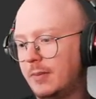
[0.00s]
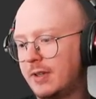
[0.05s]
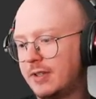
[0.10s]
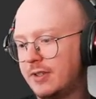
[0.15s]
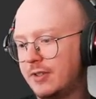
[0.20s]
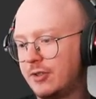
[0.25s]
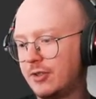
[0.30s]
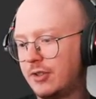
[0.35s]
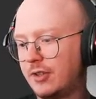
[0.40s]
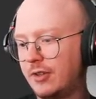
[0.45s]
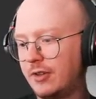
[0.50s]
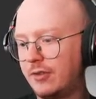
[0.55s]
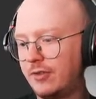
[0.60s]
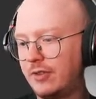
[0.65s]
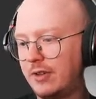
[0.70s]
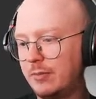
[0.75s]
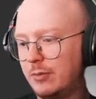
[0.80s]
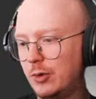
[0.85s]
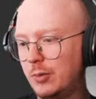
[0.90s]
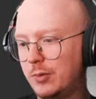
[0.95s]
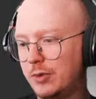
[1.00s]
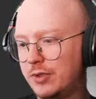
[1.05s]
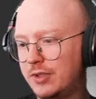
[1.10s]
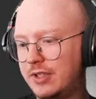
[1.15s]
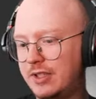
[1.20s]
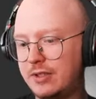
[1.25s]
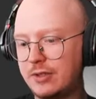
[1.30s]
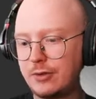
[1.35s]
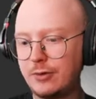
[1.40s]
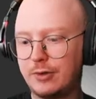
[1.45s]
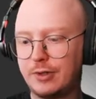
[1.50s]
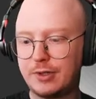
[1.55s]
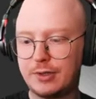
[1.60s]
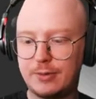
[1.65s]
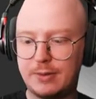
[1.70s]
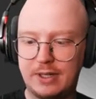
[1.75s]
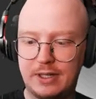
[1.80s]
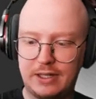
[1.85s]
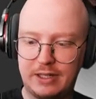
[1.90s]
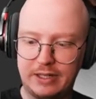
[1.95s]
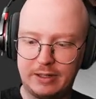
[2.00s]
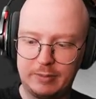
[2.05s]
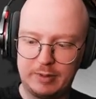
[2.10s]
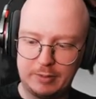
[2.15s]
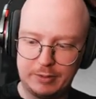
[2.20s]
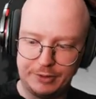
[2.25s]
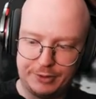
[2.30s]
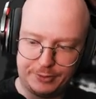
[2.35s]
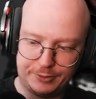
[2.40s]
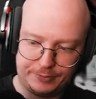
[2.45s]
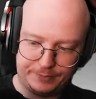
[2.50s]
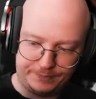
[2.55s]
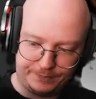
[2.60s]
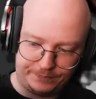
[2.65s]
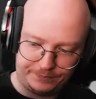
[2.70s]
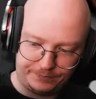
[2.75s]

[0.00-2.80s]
message the FlippedNormals Discord as well, letting people know.